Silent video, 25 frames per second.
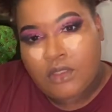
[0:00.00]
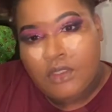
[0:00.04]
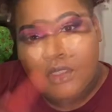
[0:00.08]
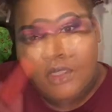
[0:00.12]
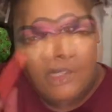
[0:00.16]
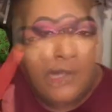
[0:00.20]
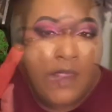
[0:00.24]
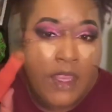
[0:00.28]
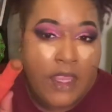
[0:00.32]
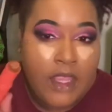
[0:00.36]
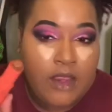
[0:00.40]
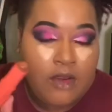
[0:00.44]

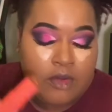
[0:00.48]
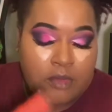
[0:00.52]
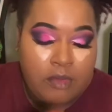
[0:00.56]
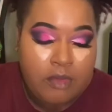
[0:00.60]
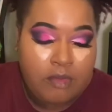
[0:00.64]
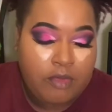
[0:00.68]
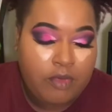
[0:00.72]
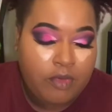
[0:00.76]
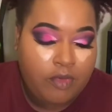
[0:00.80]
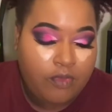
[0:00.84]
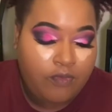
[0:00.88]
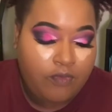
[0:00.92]
I can't
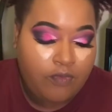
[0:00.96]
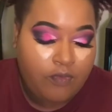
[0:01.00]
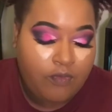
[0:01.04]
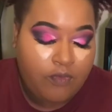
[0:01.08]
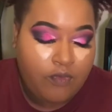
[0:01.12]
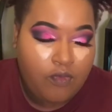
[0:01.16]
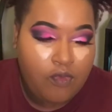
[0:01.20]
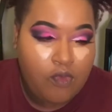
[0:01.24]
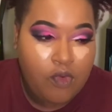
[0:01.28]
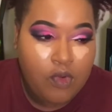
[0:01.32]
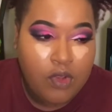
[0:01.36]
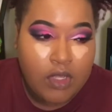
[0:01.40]
remember,
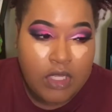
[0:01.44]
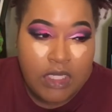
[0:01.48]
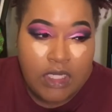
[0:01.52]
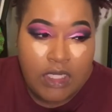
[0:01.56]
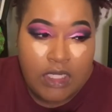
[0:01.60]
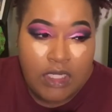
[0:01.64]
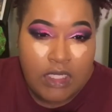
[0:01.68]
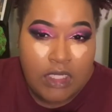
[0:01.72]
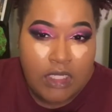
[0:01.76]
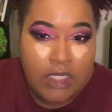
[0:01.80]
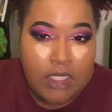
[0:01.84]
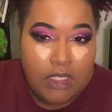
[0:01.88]

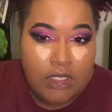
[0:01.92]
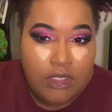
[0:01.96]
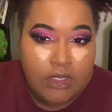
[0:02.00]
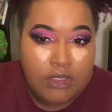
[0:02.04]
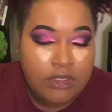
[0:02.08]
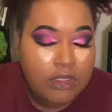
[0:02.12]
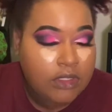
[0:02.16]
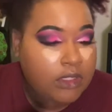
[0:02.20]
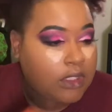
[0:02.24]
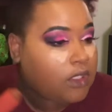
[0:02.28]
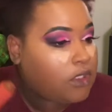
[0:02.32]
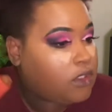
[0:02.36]
$14, I
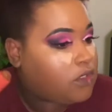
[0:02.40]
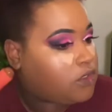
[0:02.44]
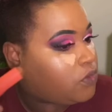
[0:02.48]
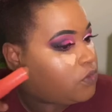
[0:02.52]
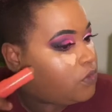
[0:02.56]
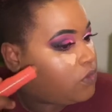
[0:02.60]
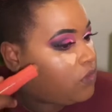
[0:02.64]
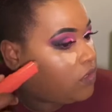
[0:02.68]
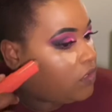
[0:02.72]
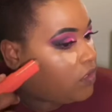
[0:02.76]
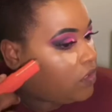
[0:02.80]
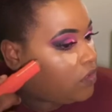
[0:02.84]
think,
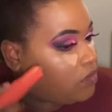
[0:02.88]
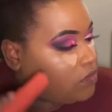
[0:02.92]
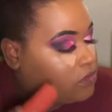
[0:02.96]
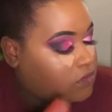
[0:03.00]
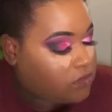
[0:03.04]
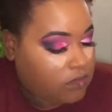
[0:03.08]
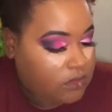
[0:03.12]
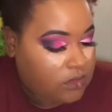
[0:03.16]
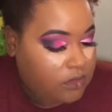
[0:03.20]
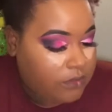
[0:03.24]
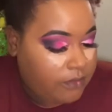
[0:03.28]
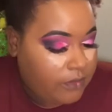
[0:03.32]

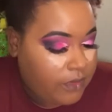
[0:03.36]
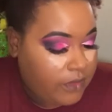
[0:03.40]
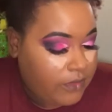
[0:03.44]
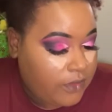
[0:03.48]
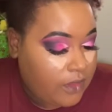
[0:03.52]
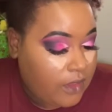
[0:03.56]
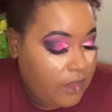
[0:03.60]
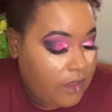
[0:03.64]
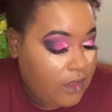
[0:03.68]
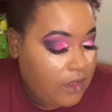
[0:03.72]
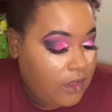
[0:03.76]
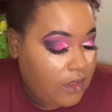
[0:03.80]
$20, something like
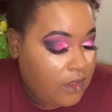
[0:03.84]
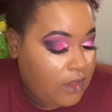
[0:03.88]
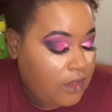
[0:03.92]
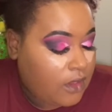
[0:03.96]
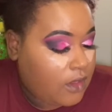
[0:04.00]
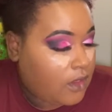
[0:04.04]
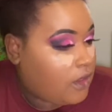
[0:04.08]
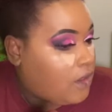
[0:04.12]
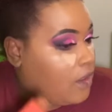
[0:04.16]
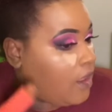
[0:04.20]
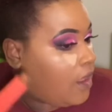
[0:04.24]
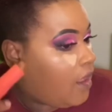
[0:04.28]
that.
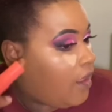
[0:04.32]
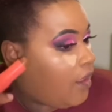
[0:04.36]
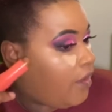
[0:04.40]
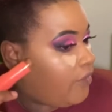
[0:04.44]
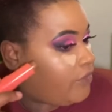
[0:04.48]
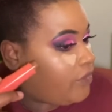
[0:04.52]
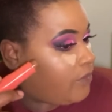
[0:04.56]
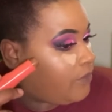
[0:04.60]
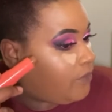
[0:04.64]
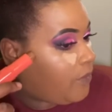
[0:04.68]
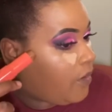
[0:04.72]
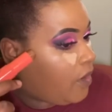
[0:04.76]
I
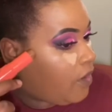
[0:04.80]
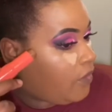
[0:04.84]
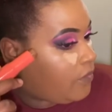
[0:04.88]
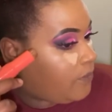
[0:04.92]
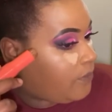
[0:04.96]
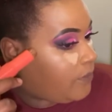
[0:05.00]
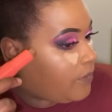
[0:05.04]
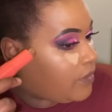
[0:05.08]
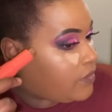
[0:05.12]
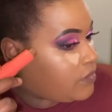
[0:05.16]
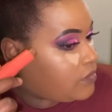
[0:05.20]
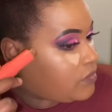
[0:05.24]
have all the
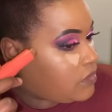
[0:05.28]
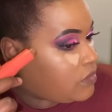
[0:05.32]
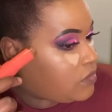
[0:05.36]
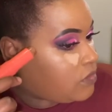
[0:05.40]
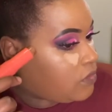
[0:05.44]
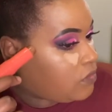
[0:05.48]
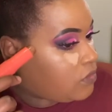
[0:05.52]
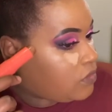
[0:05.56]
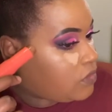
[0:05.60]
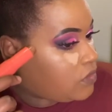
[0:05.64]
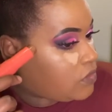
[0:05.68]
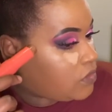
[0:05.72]
prices
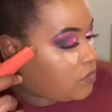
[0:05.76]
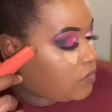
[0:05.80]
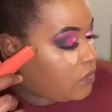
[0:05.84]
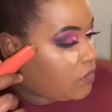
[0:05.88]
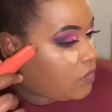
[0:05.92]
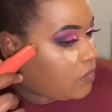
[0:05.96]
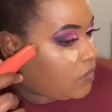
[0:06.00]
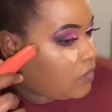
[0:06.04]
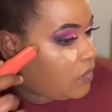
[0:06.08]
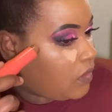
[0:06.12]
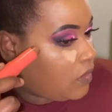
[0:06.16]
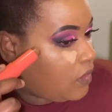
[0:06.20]
on the
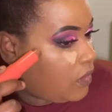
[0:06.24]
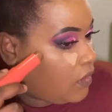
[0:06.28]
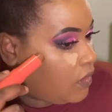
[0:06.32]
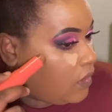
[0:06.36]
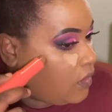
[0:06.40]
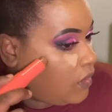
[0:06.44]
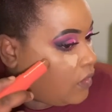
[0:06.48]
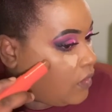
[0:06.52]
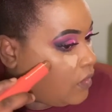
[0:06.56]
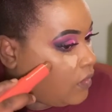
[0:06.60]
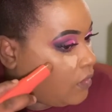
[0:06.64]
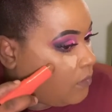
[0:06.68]
screen.
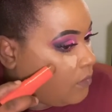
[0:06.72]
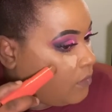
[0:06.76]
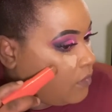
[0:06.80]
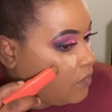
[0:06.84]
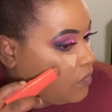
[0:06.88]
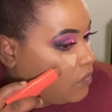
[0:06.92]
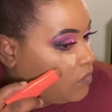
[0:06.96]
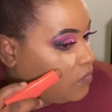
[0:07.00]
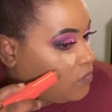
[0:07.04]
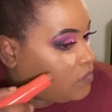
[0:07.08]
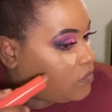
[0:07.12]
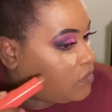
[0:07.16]
And I'm gonna
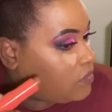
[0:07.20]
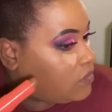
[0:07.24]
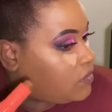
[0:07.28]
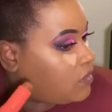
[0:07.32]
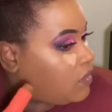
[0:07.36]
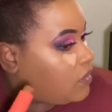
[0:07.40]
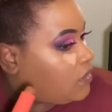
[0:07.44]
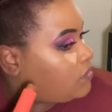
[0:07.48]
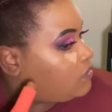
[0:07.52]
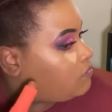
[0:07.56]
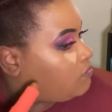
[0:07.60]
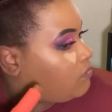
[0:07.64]
use this
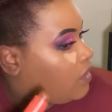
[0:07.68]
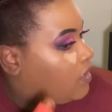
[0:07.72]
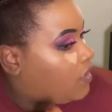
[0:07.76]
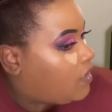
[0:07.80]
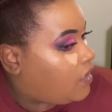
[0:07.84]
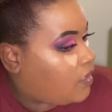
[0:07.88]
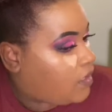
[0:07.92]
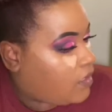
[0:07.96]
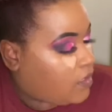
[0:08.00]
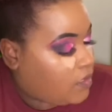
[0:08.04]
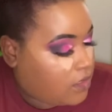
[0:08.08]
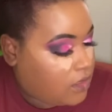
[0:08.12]
as
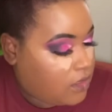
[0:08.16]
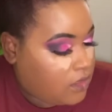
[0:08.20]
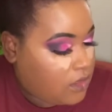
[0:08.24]
my